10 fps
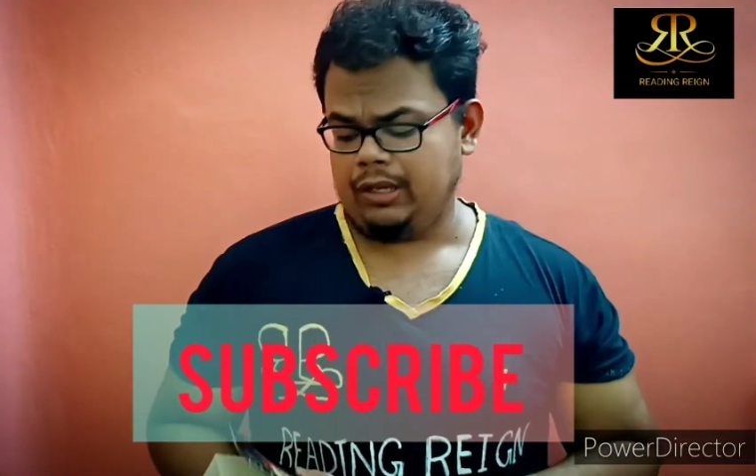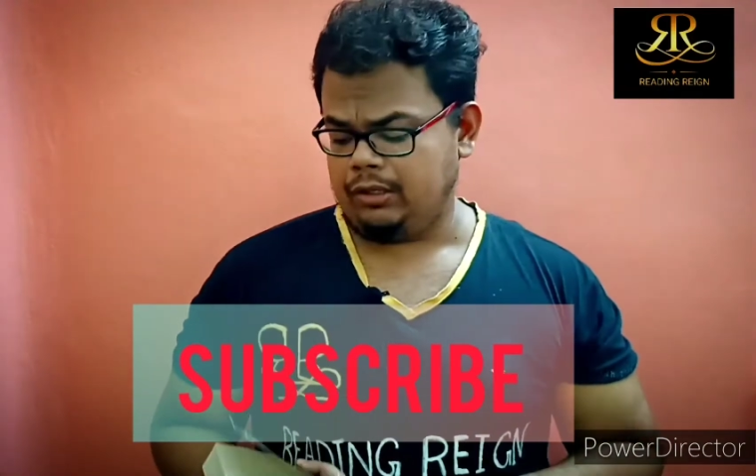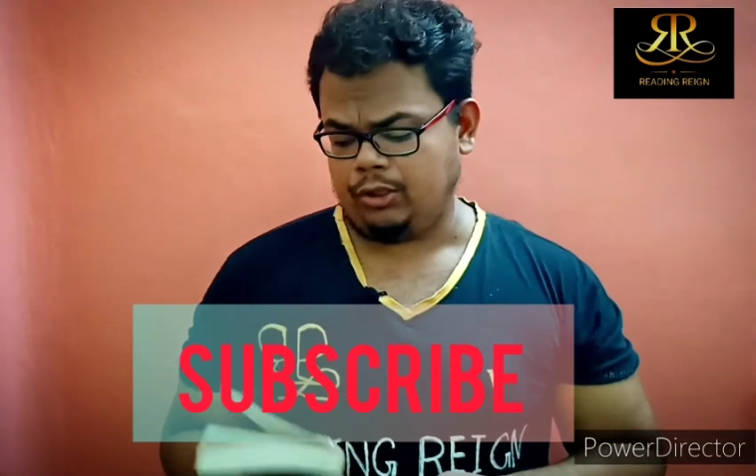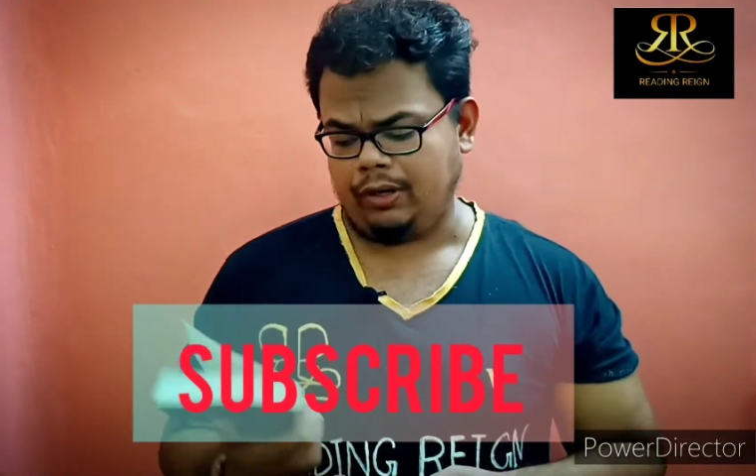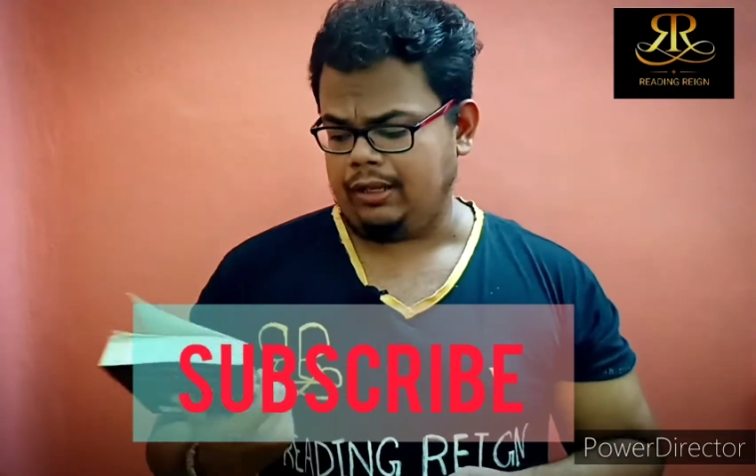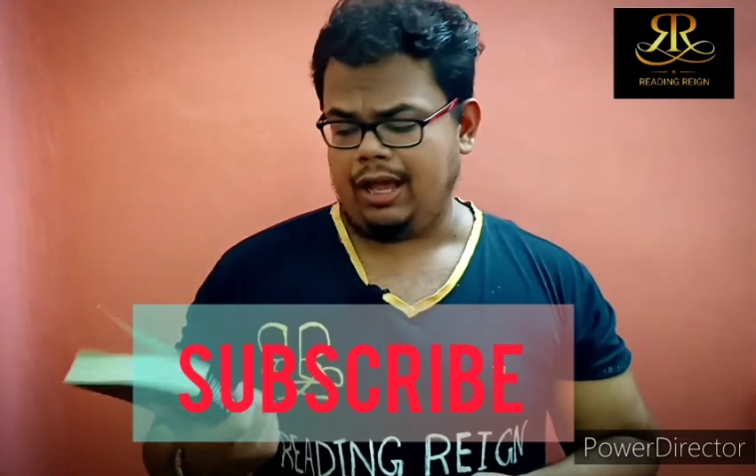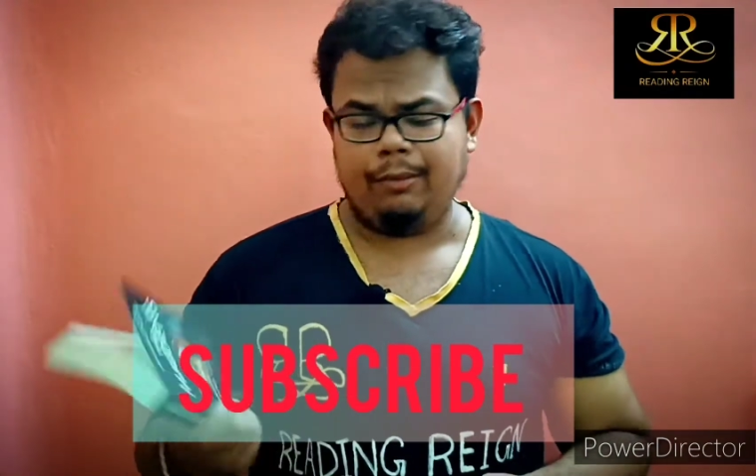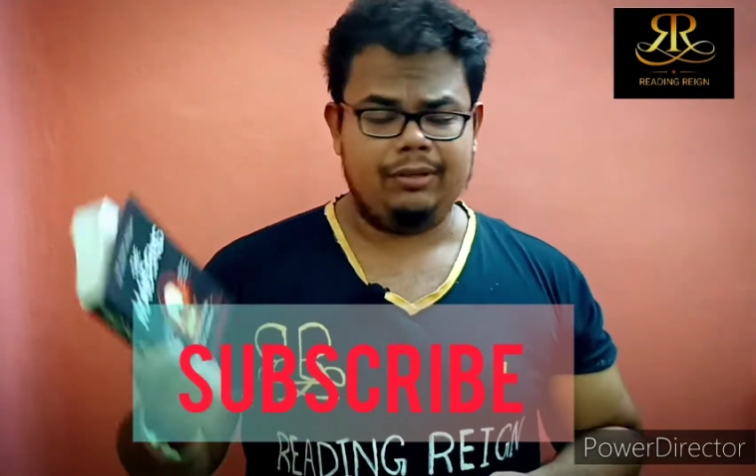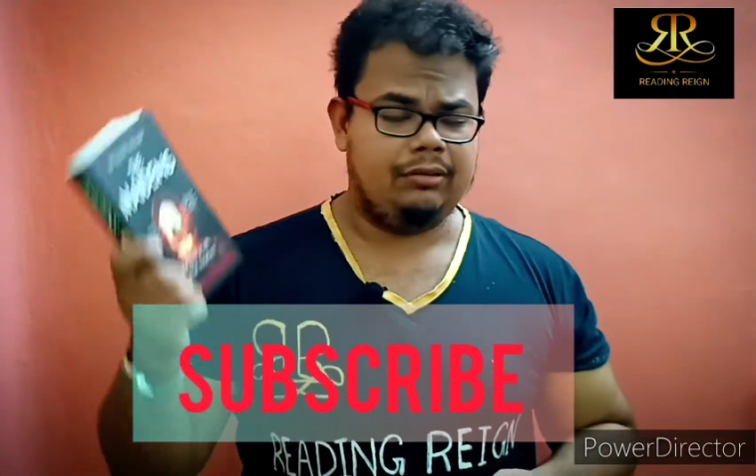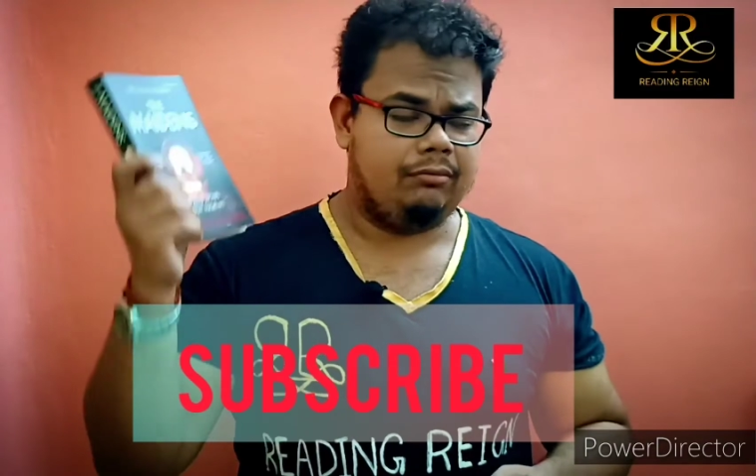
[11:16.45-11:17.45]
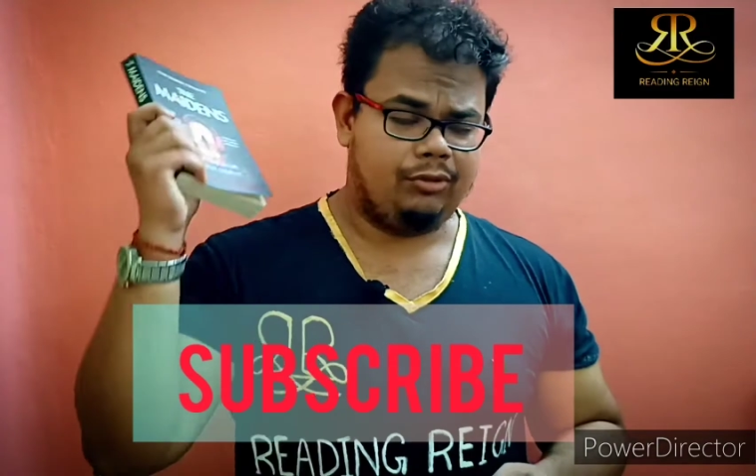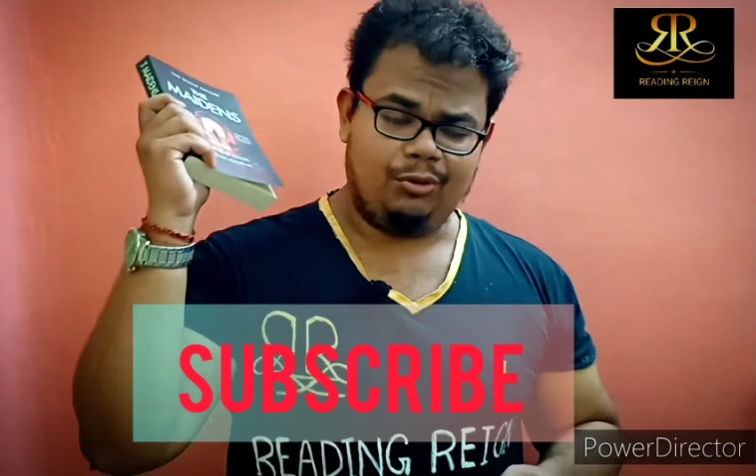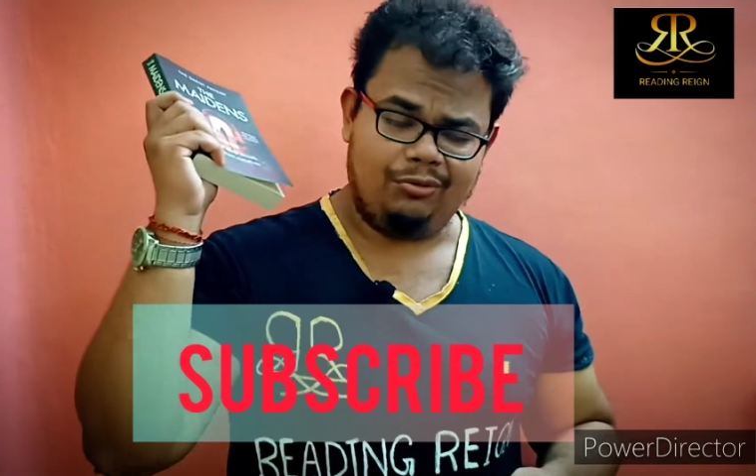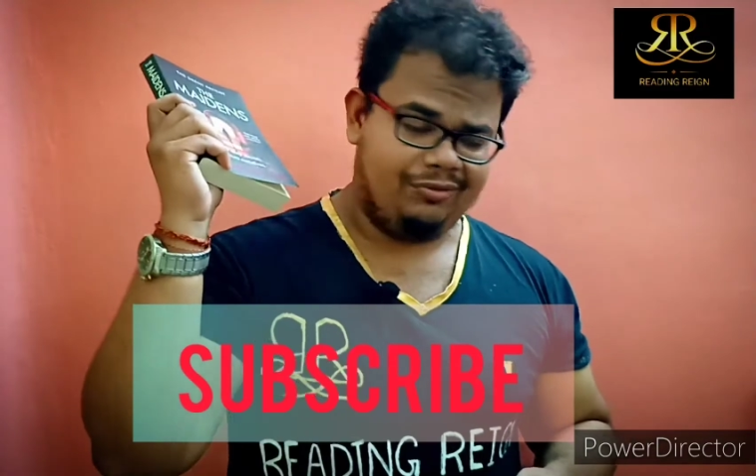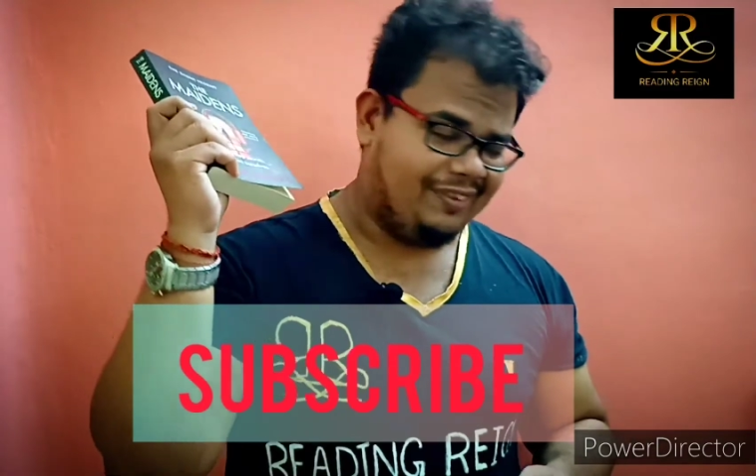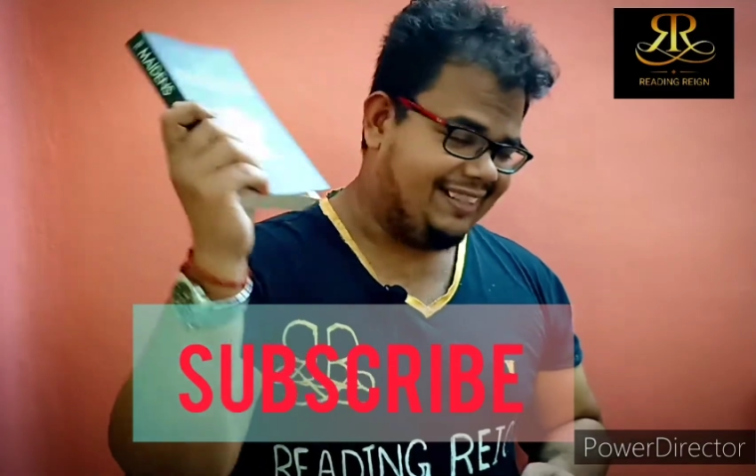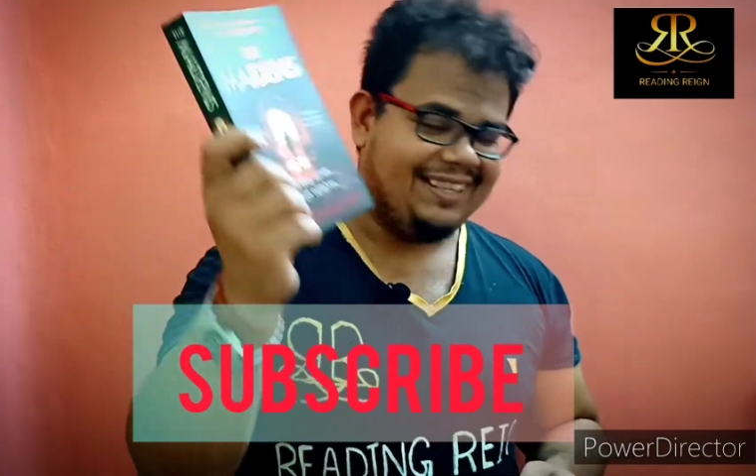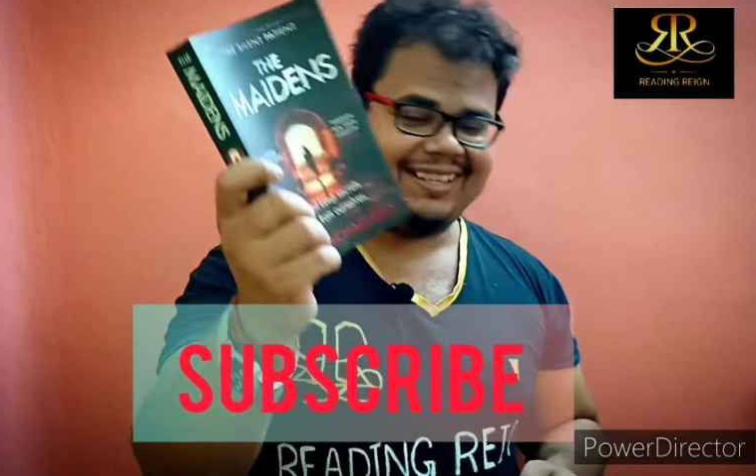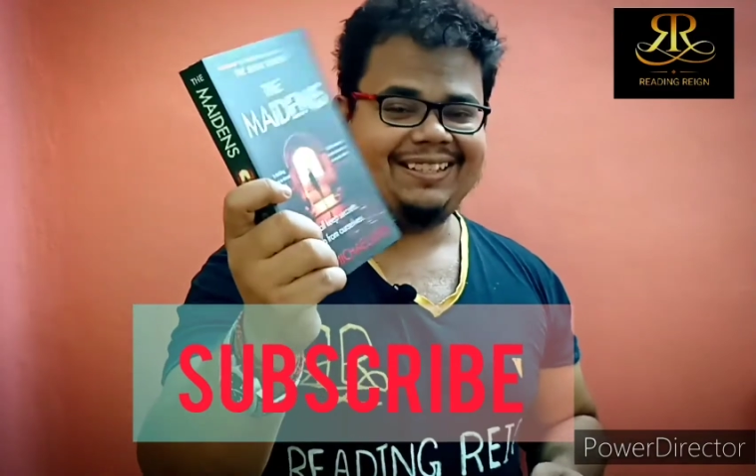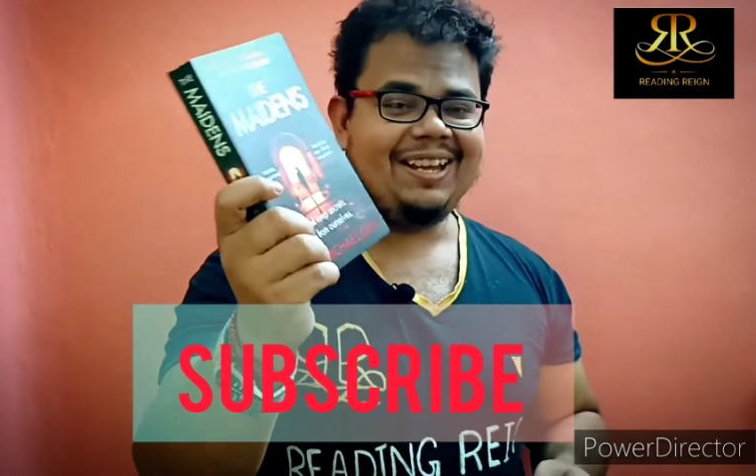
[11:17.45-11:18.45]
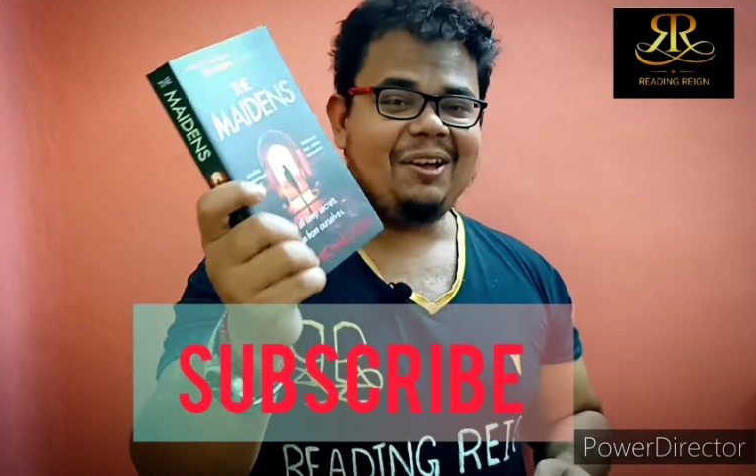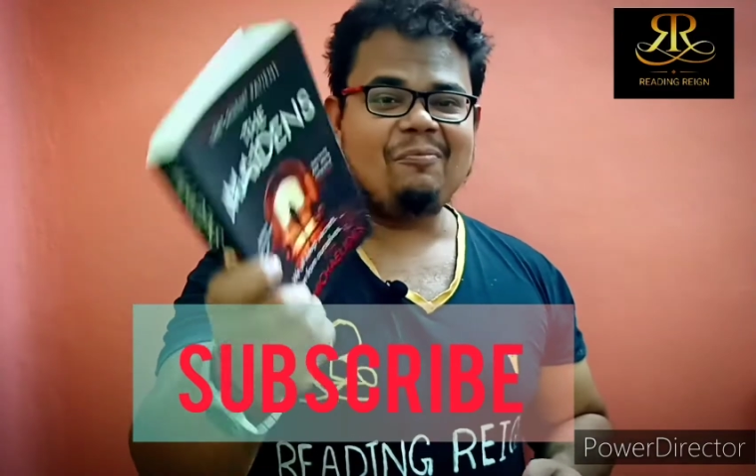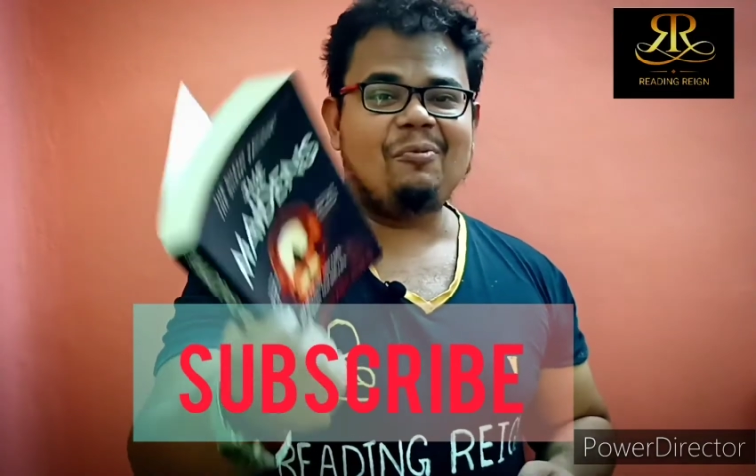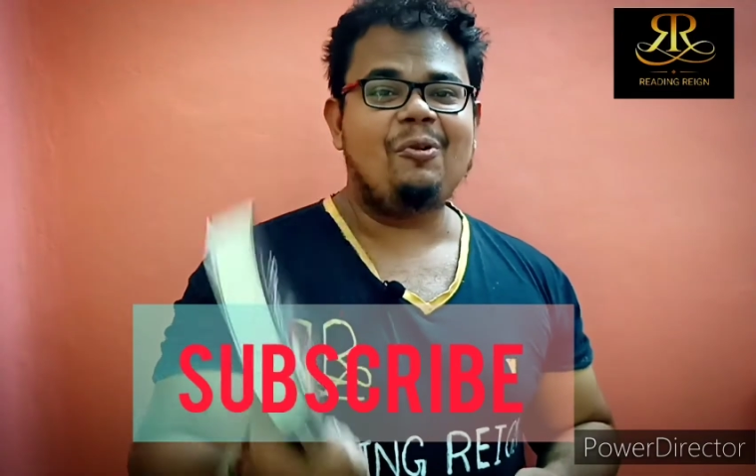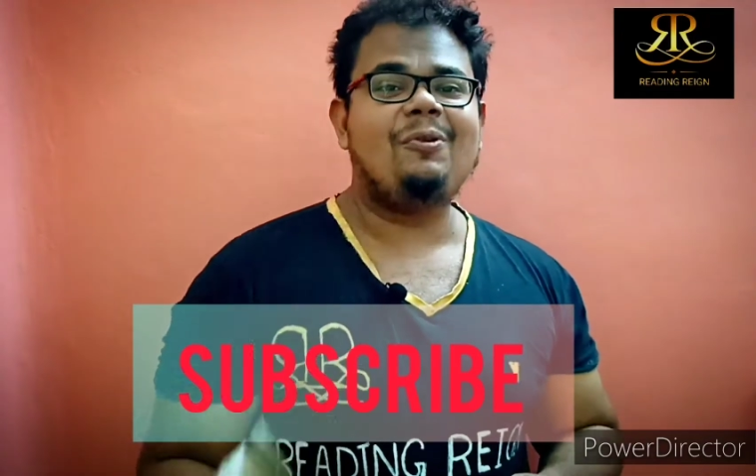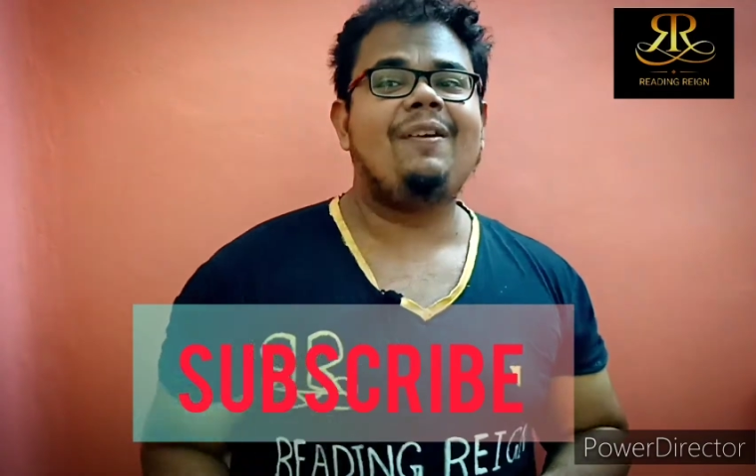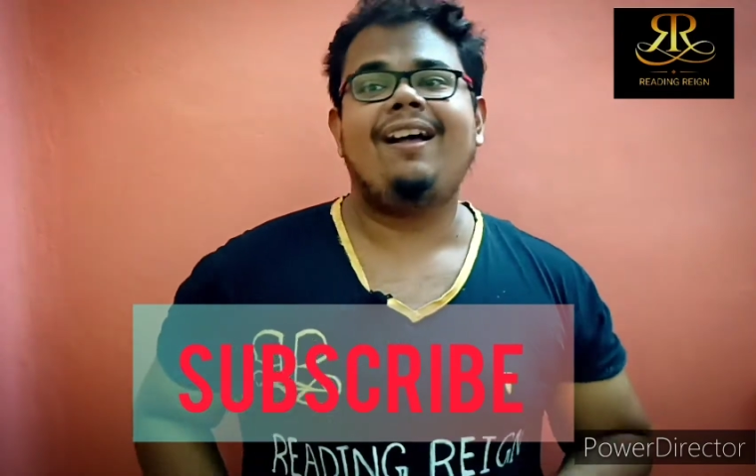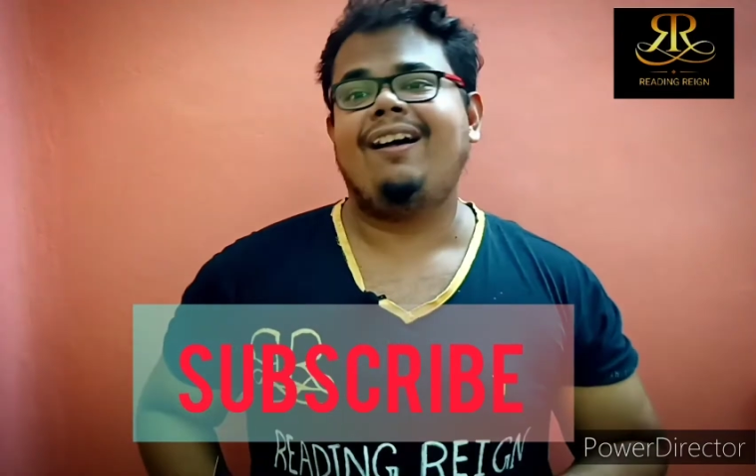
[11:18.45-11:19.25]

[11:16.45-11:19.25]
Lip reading: Sorry, I mean to read this book,